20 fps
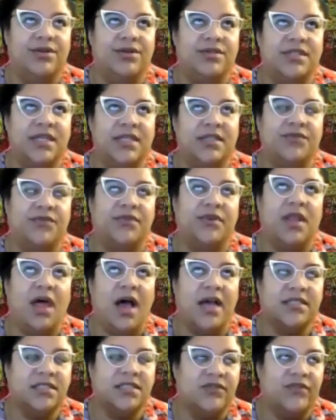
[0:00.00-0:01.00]
understand the
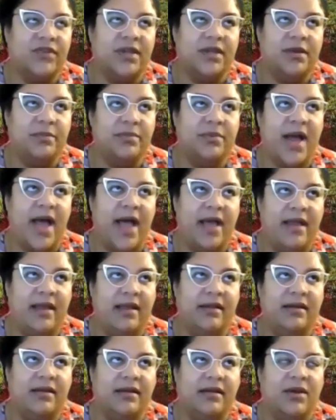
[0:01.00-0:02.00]
philosophy
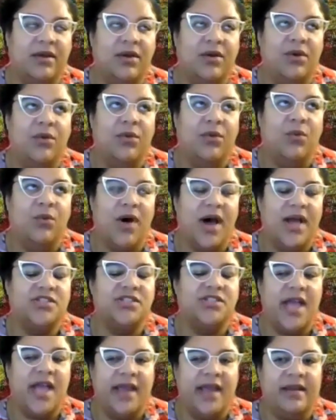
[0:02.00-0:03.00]
behind
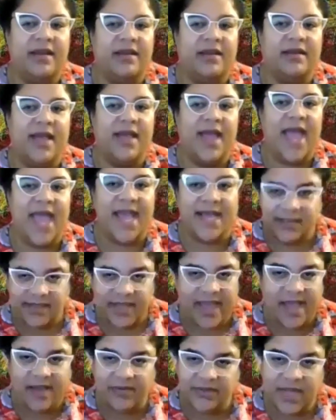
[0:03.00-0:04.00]
why China
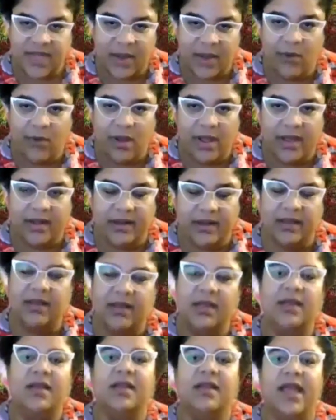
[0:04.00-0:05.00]
has to have Taiwan.
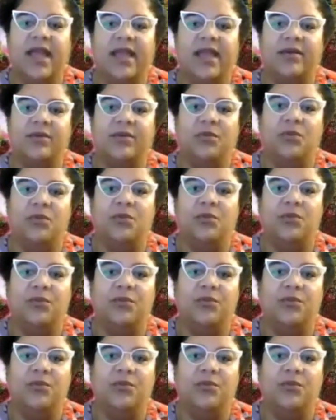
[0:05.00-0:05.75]
Like